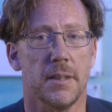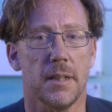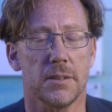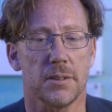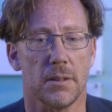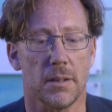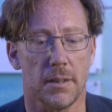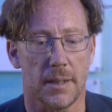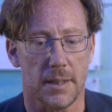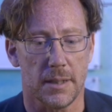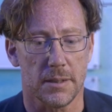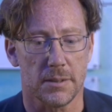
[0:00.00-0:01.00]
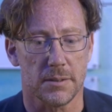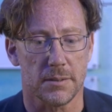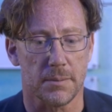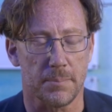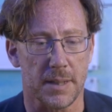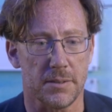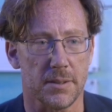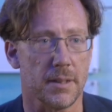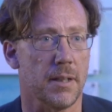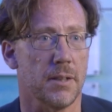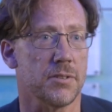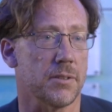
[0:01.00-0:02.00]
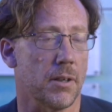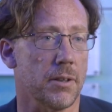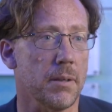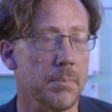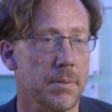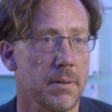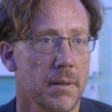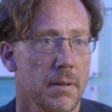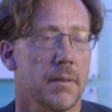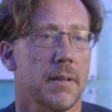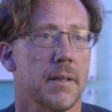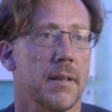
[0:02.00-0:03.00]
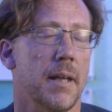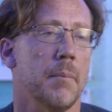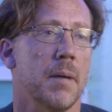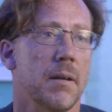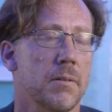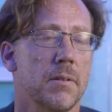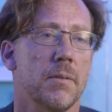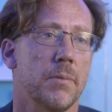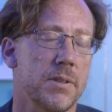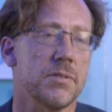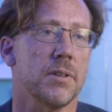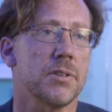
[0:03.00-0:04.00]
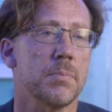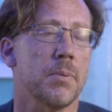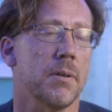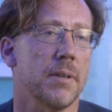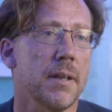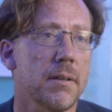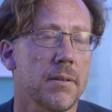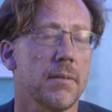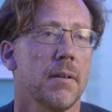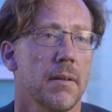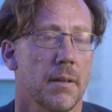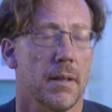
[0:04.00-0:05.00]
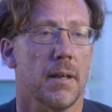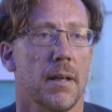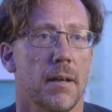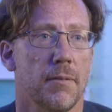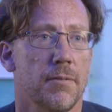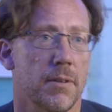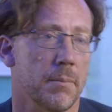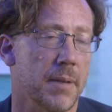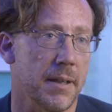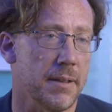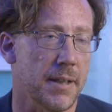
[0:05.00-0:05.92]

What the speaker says: SeenXR is basically a startup that came out of a research project from